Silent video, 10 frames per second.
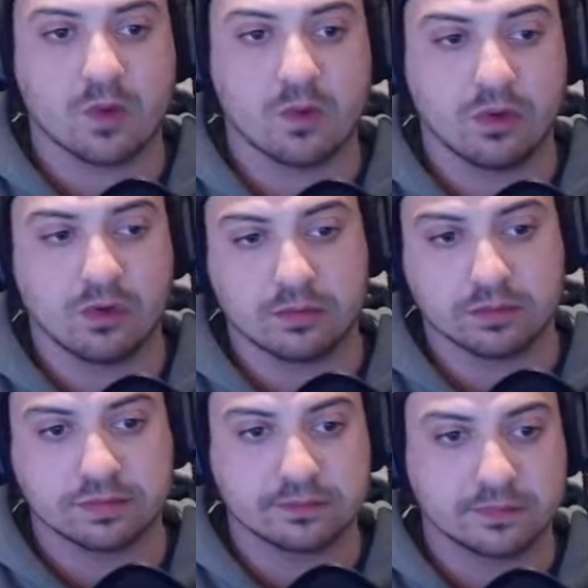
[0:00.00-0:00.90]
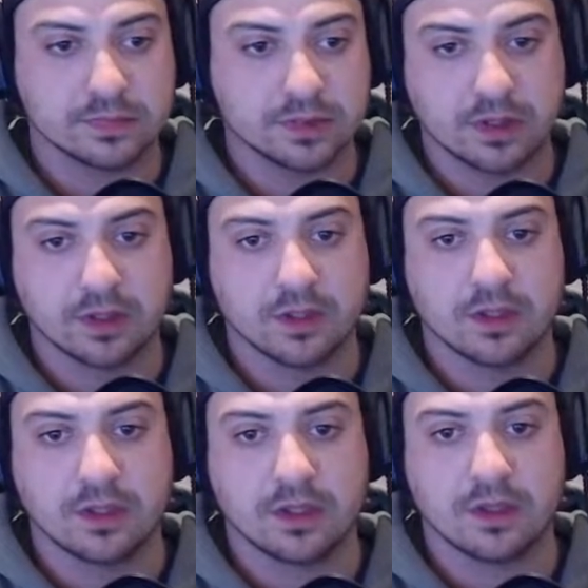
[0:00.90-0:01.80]
Well,
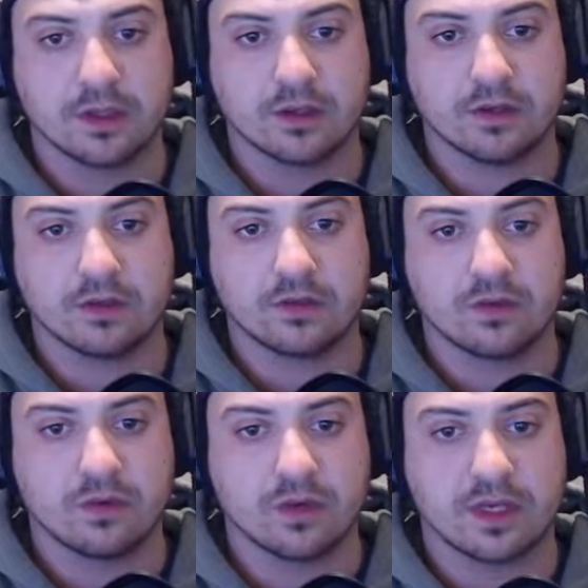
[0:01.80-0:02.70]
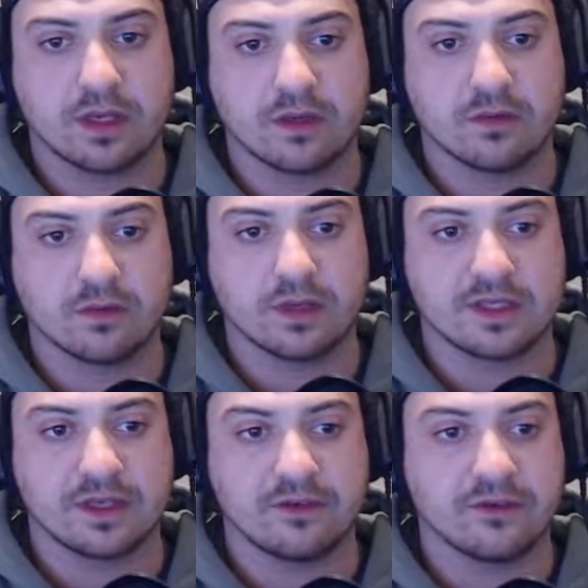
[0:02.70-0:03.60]
you know, talking
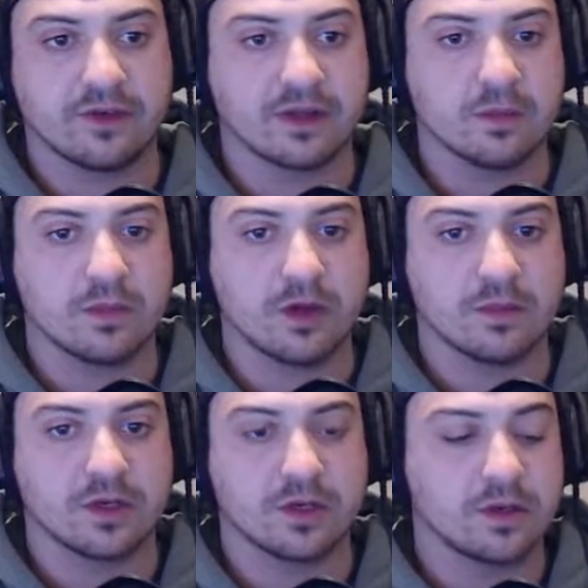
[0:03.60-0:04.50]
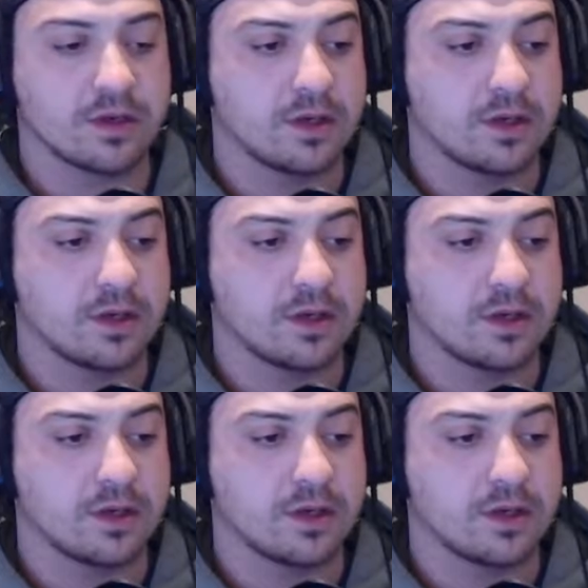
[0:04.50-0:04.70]
relative at the moment.